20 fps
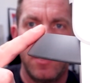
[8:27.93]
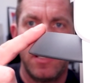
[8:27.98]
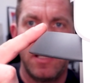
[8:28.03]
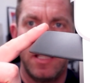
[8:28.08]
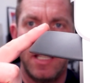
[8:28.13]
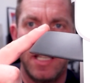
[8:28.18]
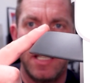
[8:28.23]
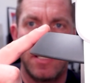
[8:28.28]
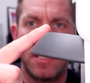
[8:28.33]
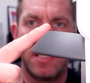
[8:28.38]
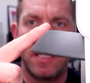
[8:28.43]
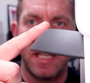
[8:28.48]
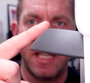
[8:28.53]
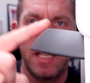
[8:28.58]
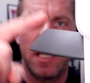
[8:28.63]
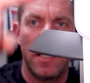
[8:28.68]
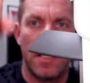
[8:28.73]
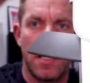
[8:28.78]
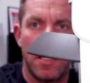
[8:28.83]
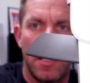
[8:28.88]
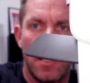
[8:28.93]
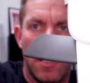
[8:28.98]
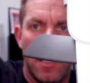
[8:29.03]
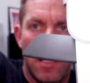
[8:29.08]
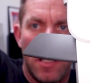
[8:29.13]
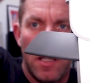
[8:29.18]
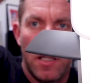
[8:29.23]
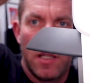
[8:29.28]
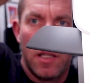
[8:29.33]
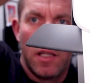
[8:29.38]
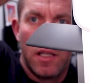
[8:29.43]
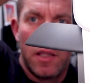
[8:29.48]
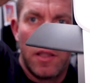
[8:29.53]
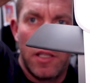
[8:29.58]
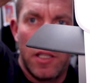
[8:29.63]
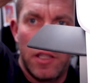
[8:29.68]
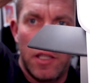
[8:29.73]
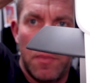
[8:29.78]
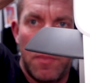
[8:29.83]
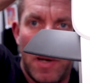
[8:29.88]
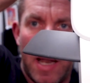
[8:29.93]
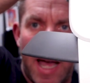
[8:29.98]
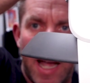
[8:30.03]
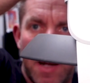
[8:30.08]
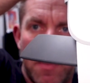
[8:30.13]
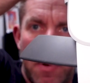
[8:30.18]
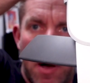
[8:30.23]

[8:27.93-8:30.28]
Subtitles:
this sits than the black